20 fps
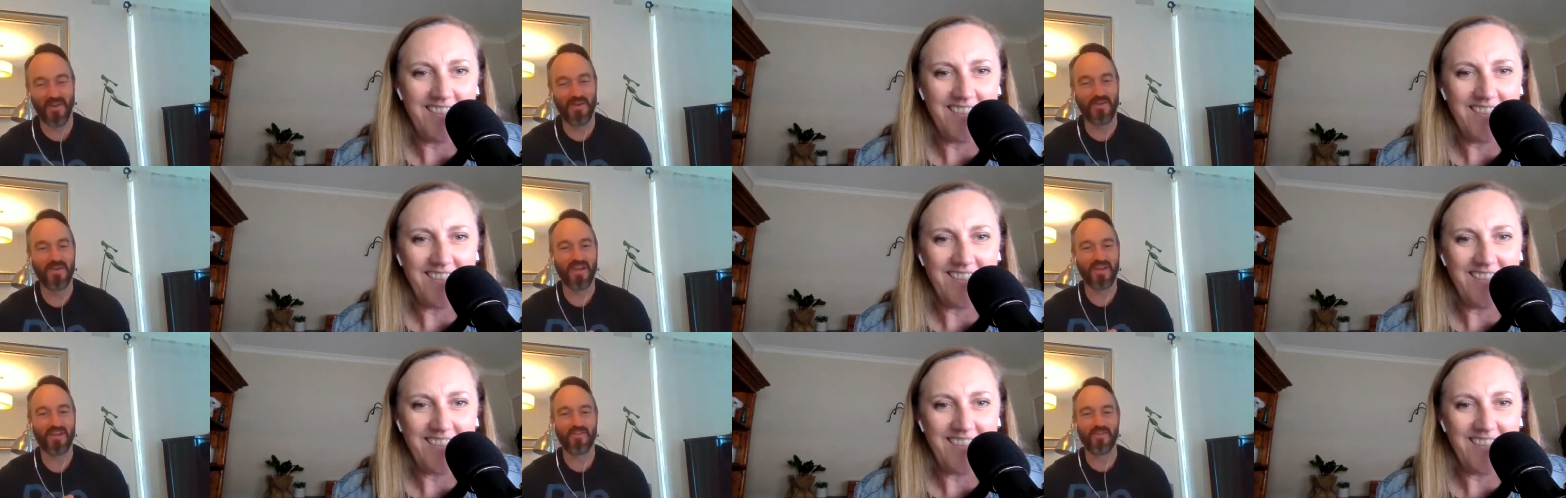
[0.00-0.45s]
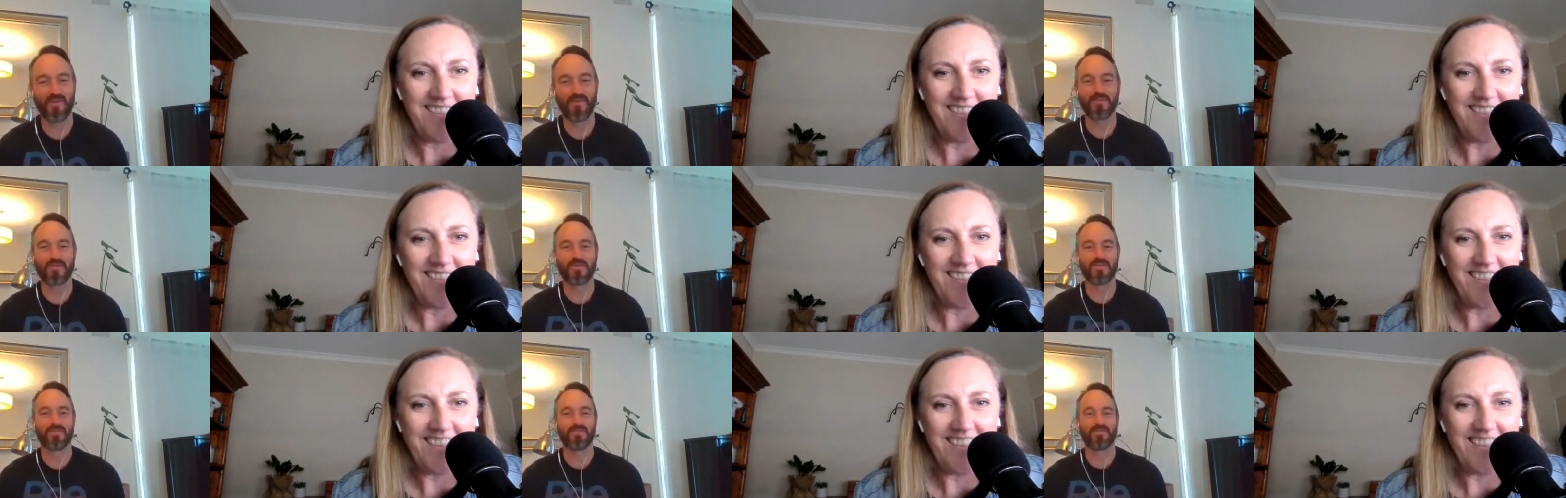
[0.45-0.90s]
Speaker 1: no, none of
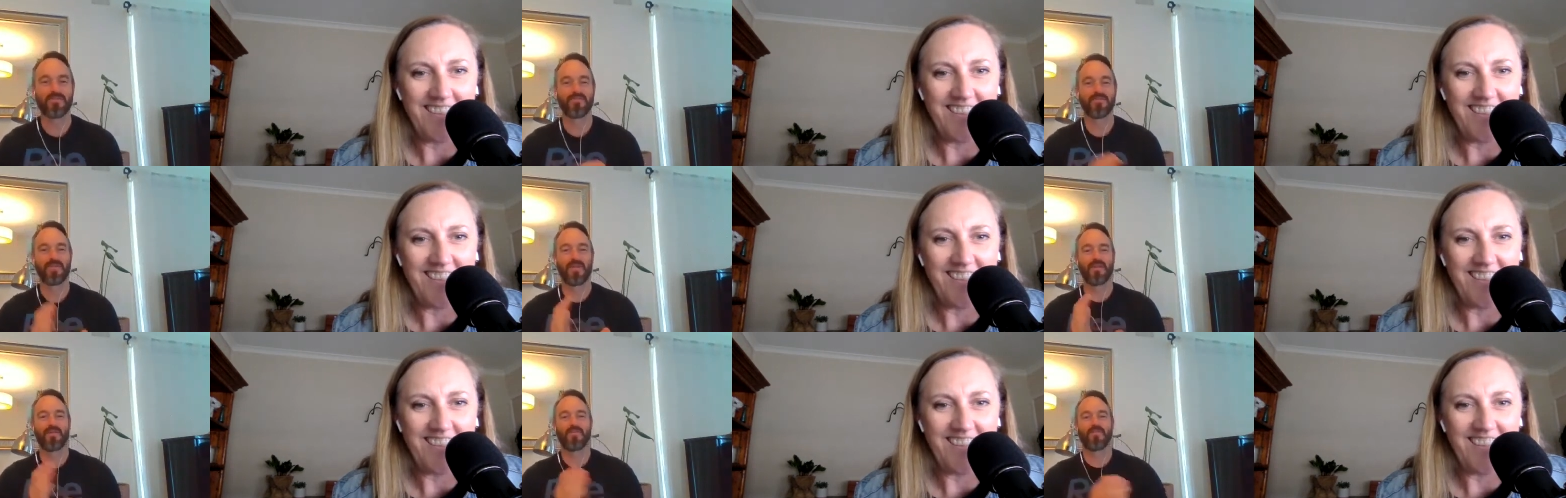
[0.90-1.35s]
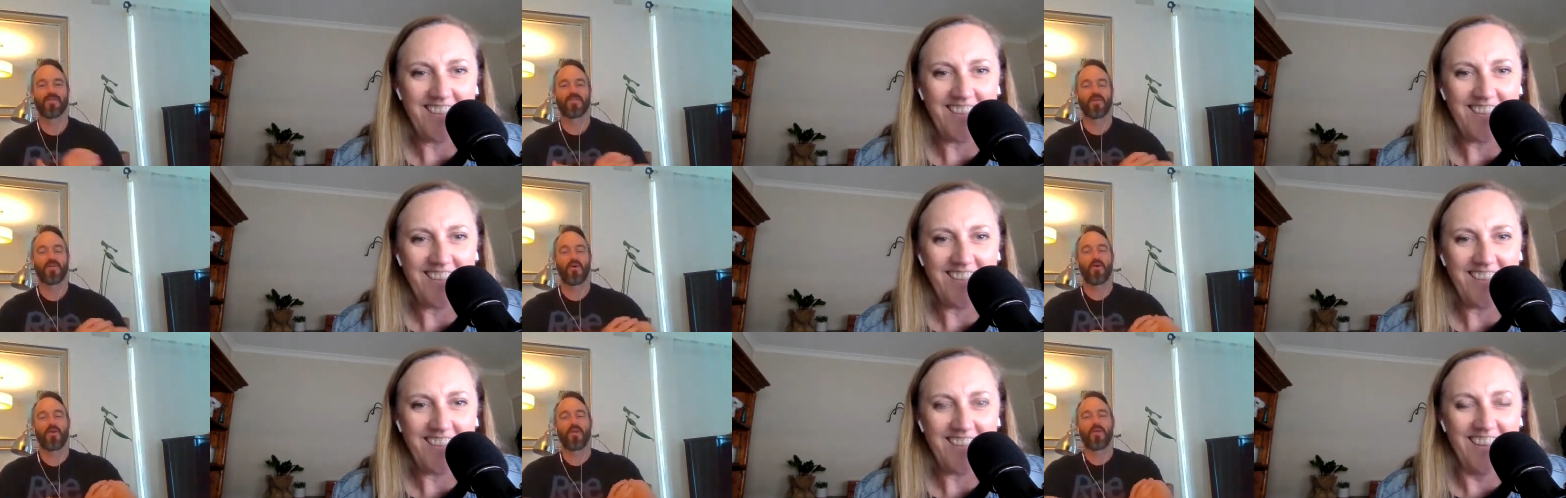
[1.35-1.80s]
those, none of
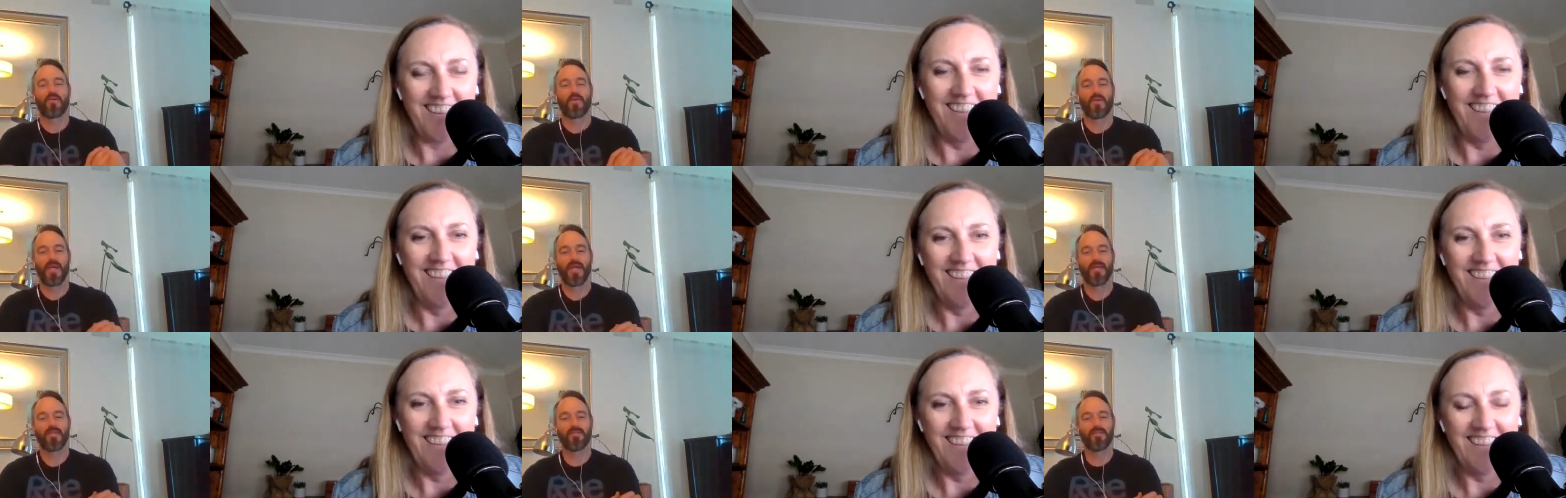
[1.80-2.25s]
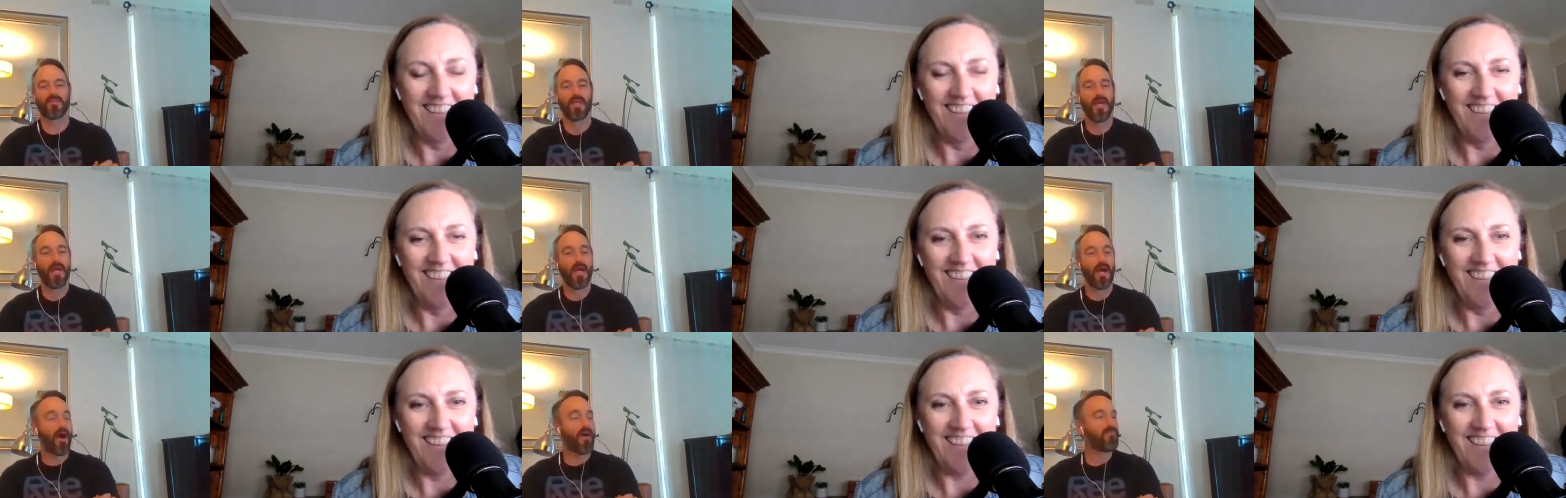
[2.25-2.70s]
those hot locations.
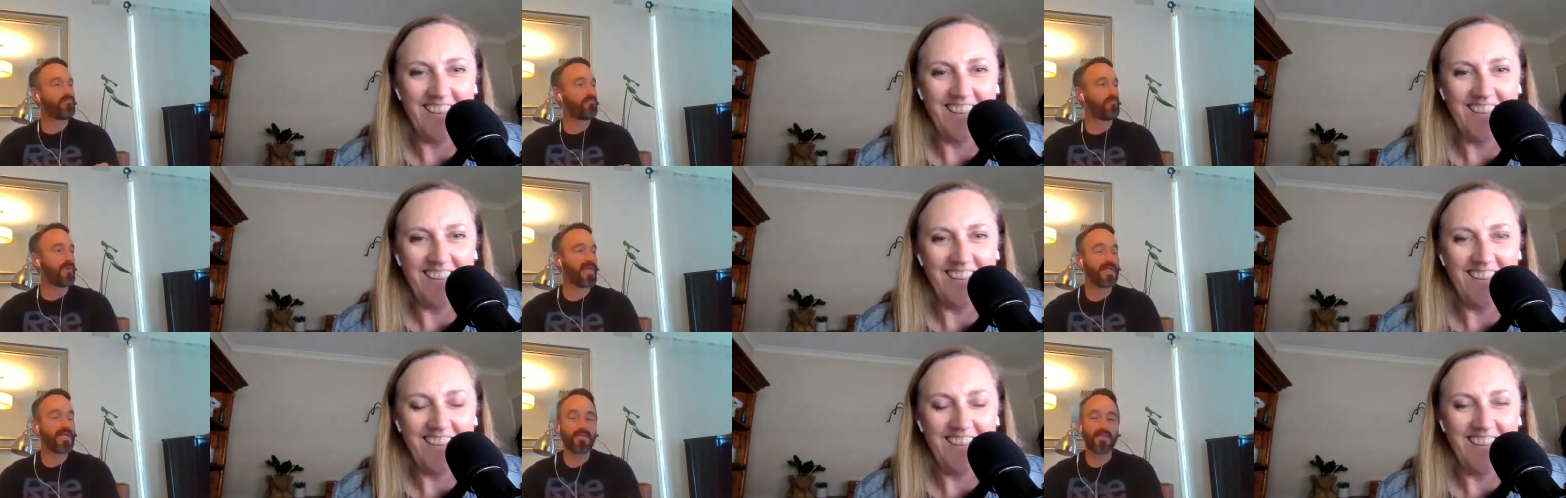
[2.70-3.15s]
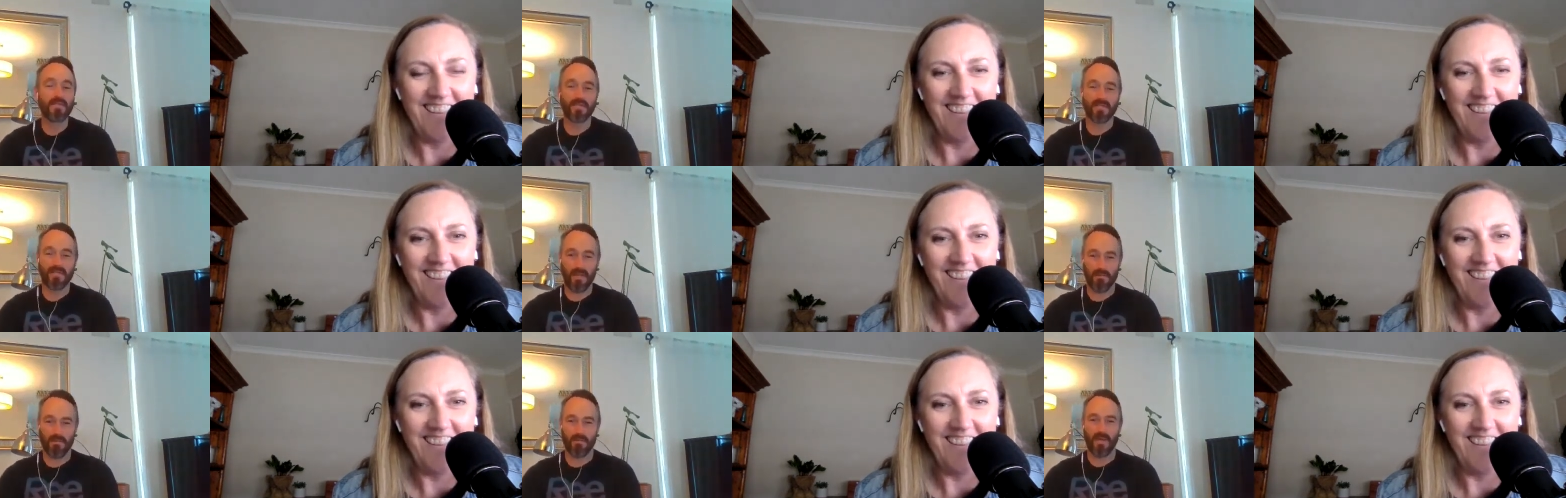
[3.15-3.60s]
I've been to
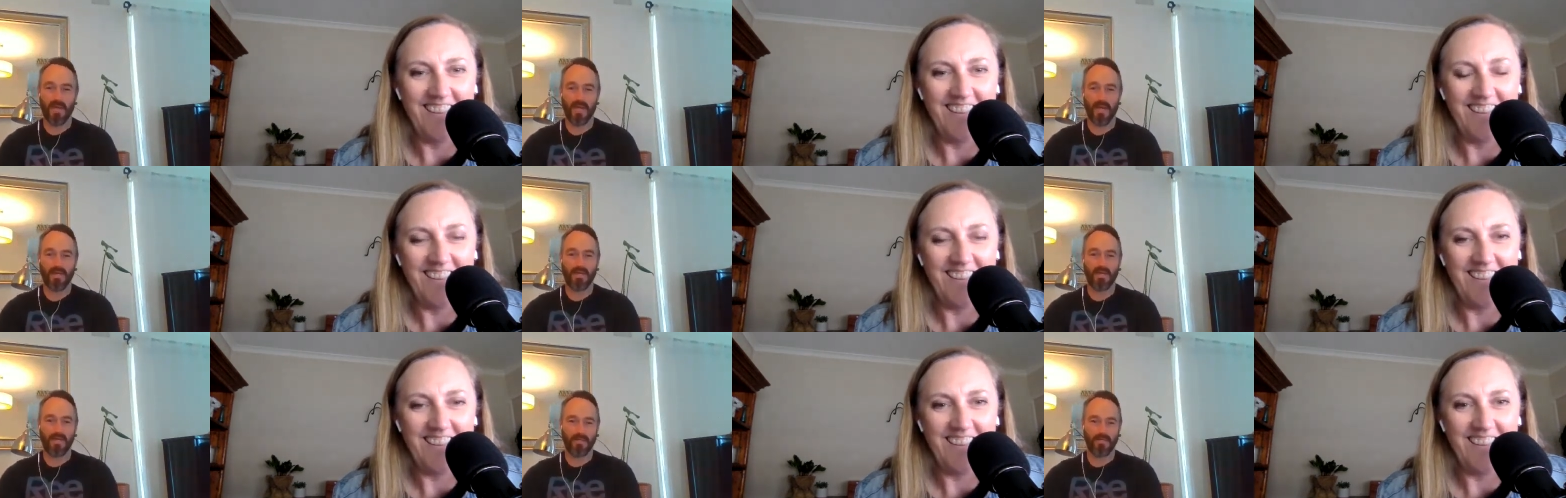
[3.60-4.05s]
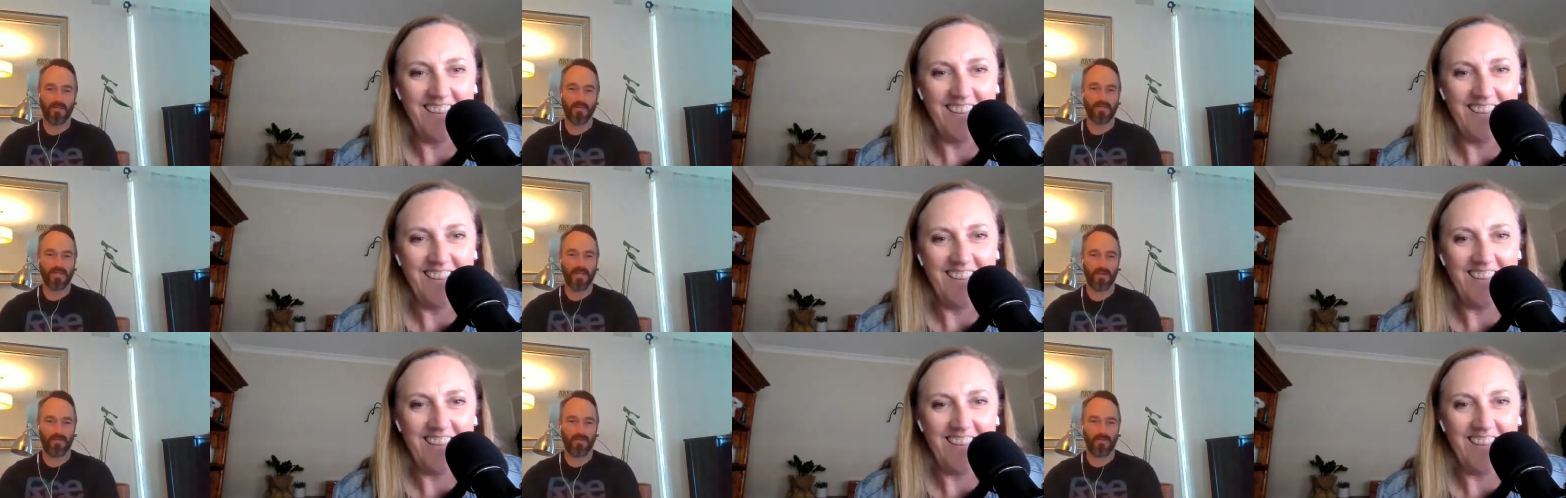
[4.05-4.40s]
Summer Bay in New